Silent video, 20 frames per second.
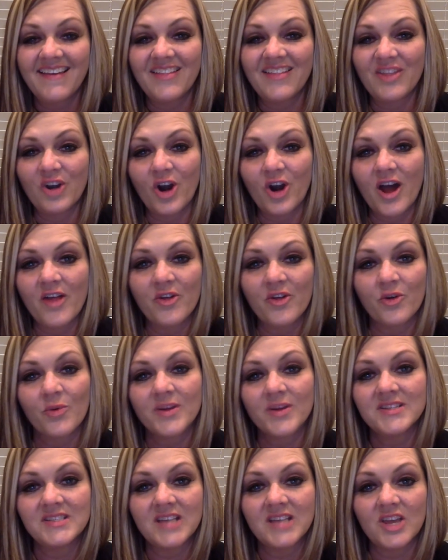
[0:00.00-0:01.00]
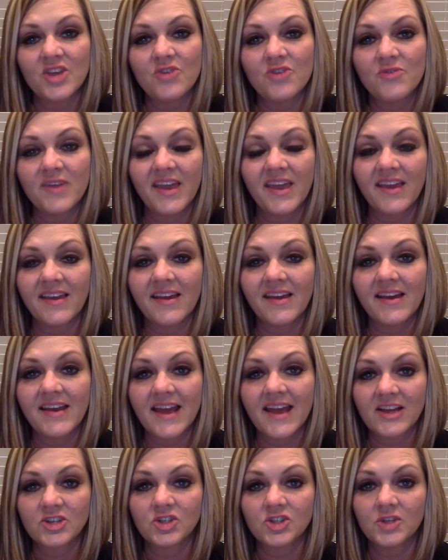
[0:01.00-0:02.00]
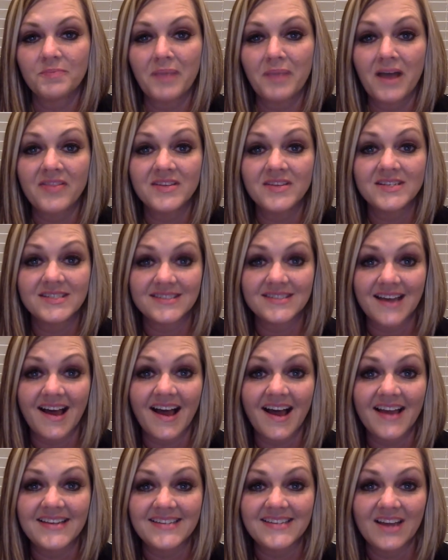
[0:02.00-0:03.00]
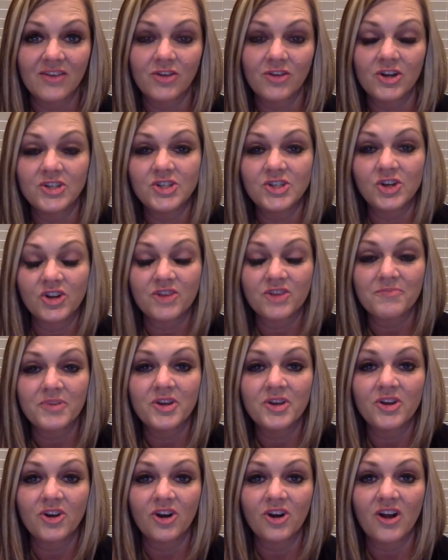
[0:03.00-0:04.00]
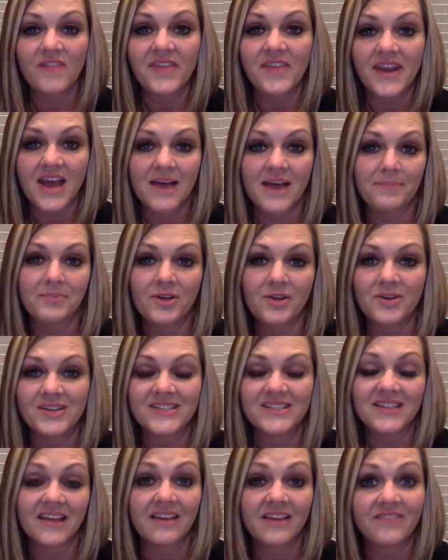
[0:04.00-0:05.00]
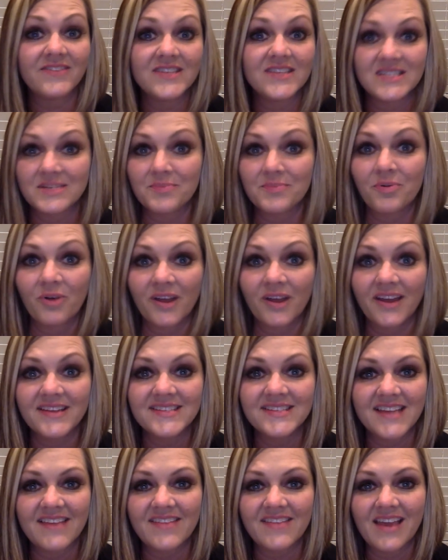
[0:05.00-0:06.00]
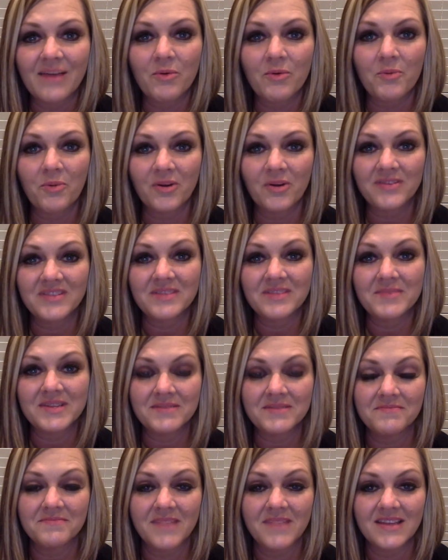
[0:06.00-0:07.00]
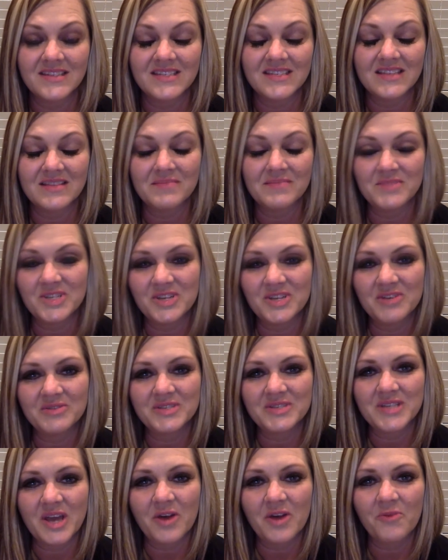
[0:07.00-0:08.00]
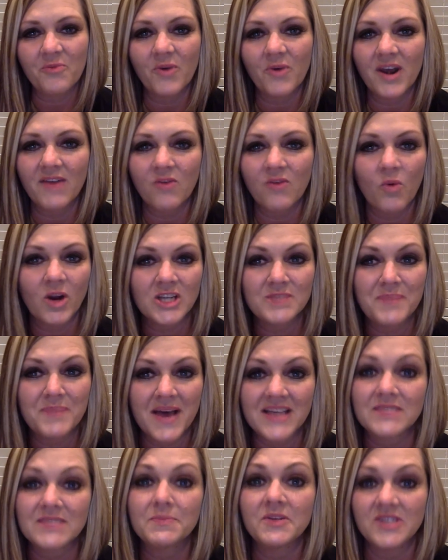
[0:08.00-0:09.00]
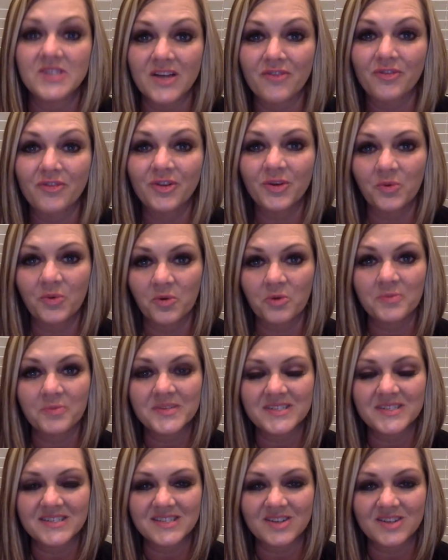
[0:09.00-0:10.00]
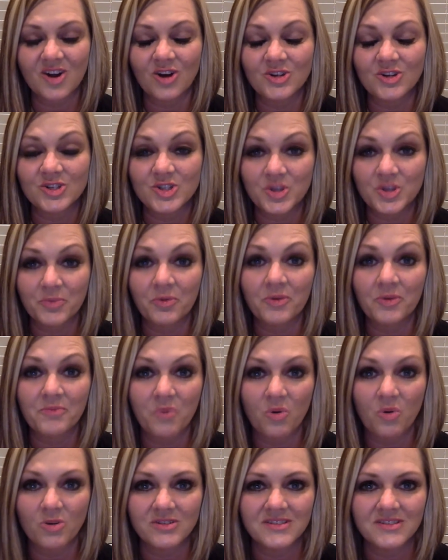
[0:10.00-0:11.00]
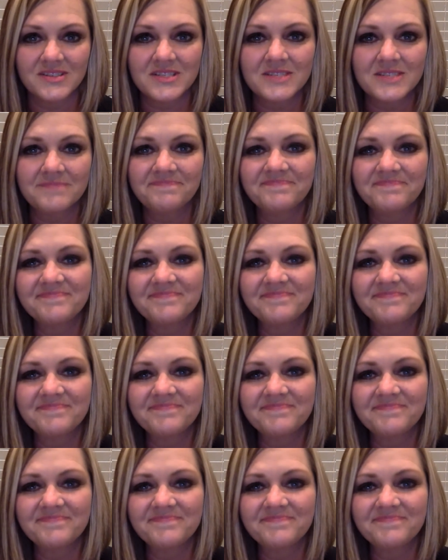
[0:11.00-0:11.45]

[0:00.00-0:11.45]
There are other ones that you can actually buy the design, download it to your computer, and then upload it to like VistaPrint, and they will print them and send them to you. So whatever works best, but definitely order business cards, super important.